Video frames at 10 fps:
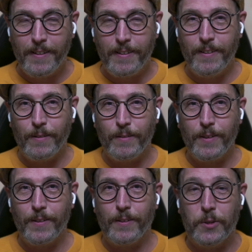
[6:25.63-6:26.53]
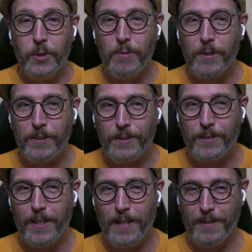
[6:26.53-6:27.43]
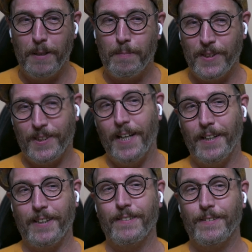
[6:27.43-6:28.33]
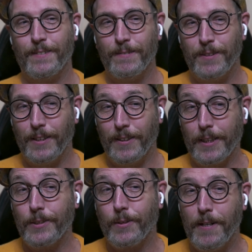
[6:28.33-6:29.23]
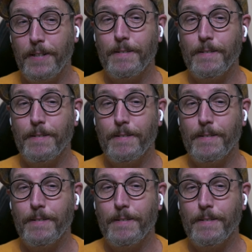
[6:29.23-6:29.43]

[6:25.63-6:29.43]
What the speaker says: the doers end up deciding, which I think is great.